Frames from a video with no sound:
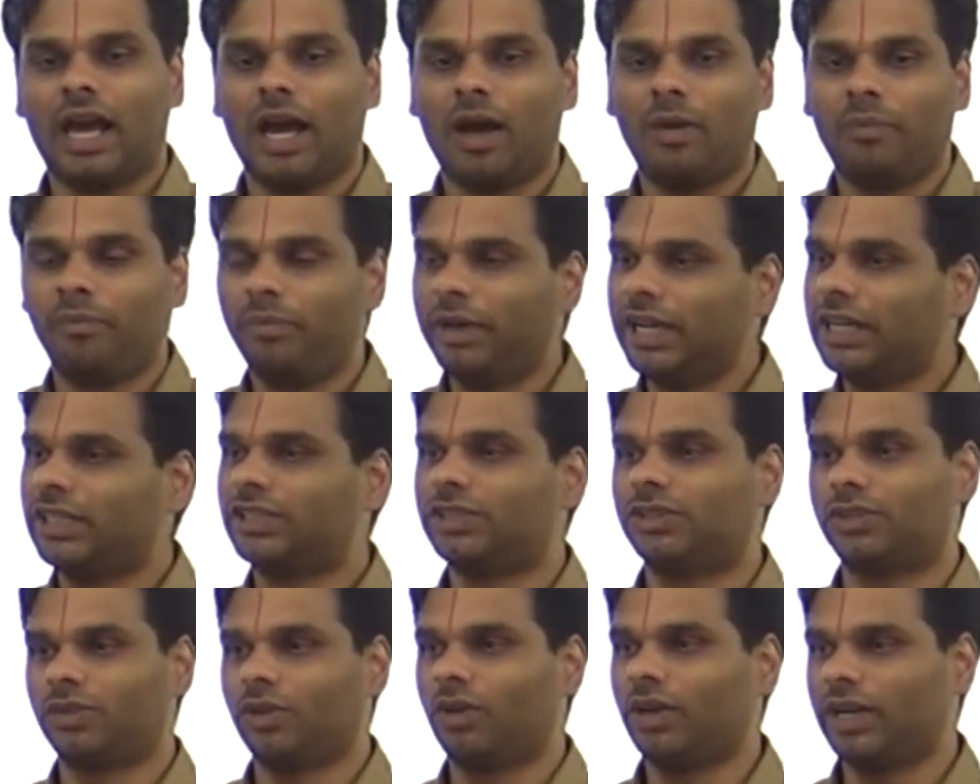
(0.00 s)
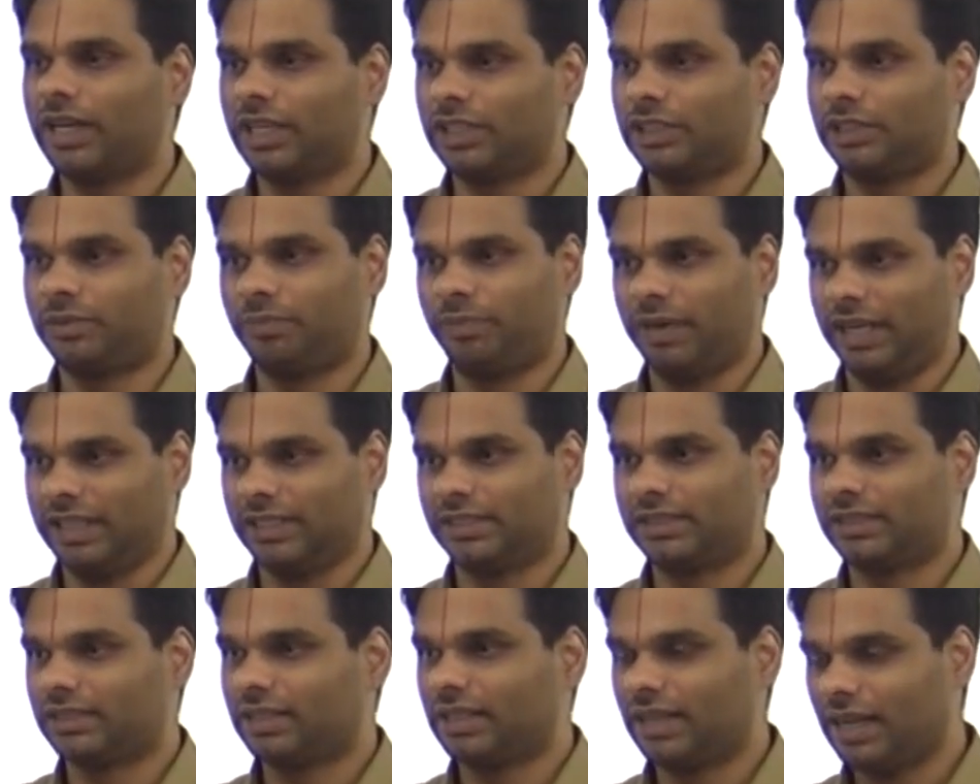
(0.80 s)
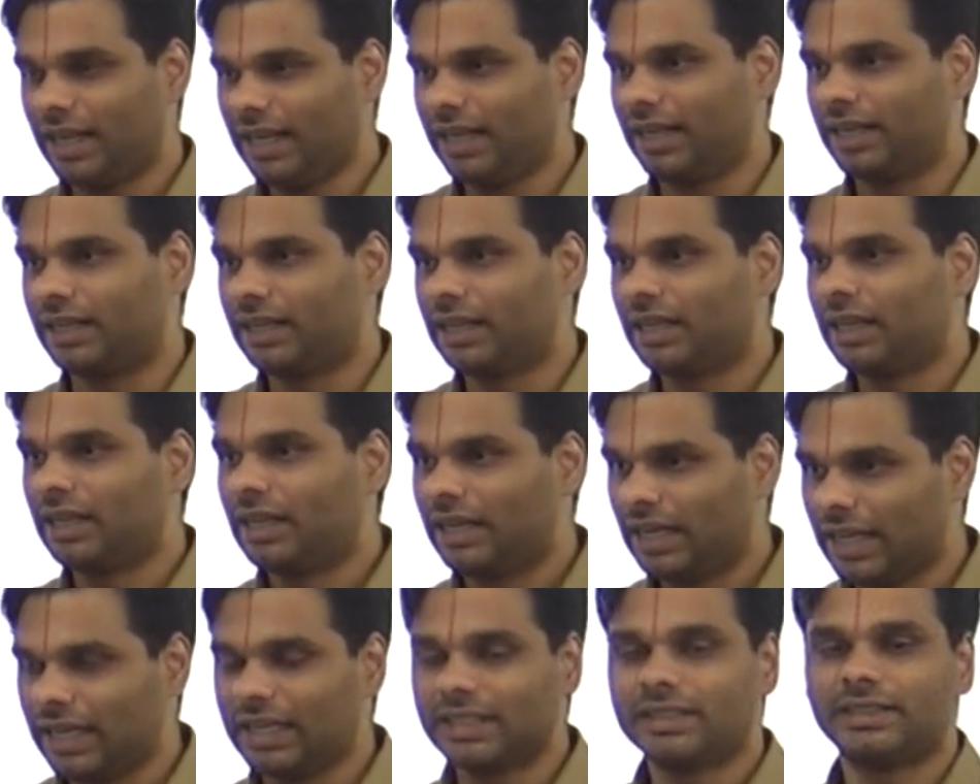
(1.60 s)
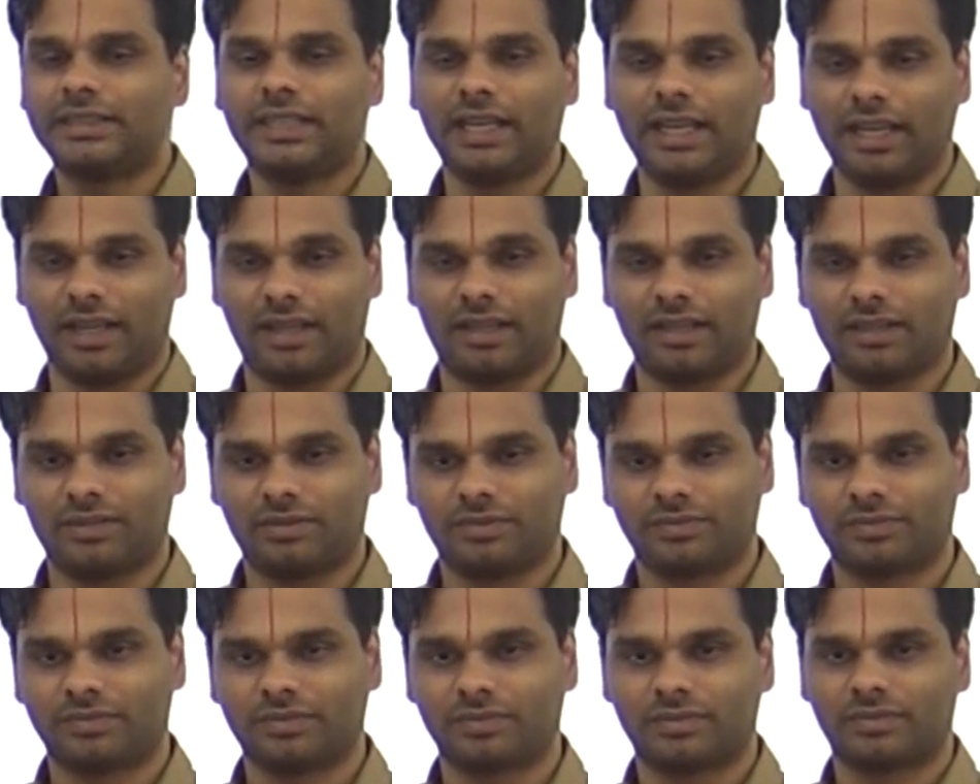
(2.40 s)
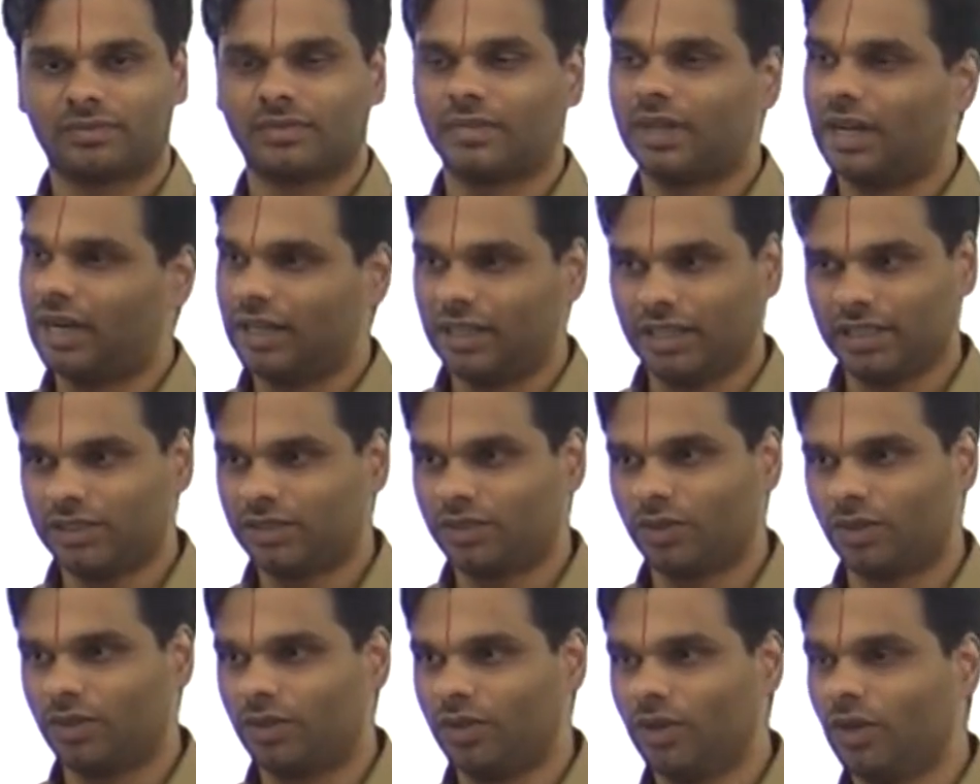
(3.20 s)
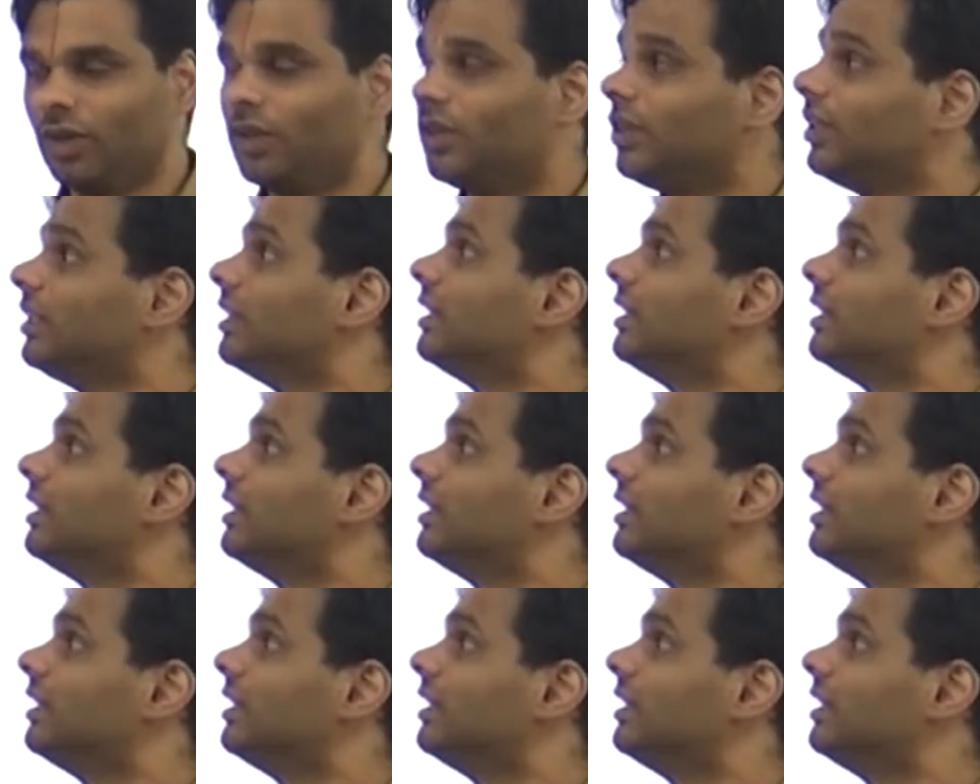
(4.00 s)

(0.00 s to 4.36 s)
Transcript: A big storage space, right? Like a sink. Understood? No?